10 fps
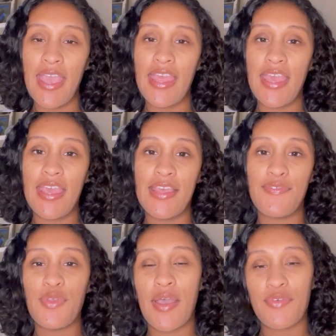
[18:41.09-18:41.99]
And if
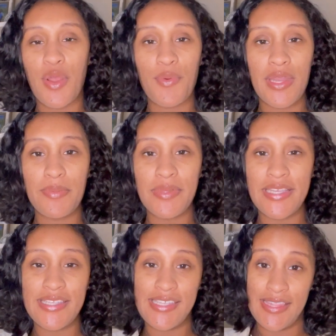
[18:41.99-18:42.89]
you haven't already,
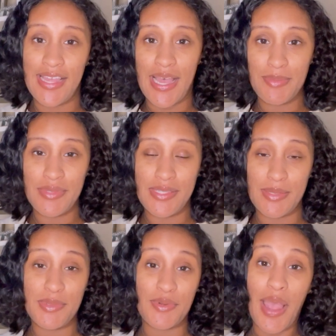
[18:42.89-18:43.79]
please hit that
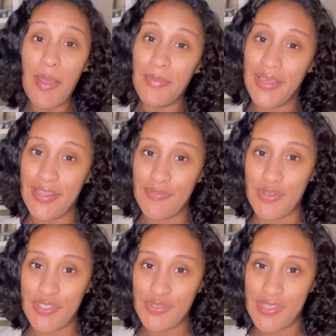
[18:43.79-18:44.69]
subscribe button if you're
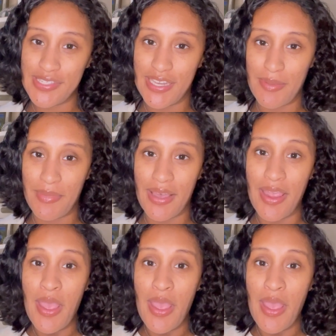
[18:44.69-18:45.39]
interested in my